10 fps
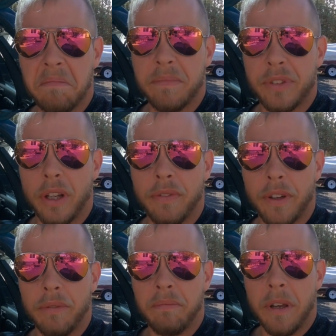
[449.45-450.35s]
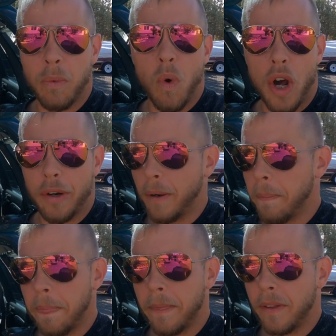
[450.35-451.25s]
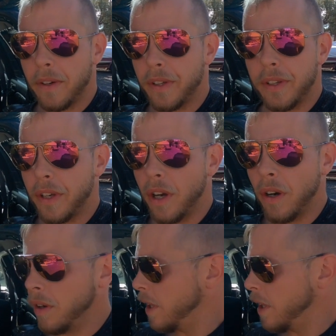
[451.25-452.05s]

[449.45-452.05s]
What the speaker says: cell phone, and water. You're good to go.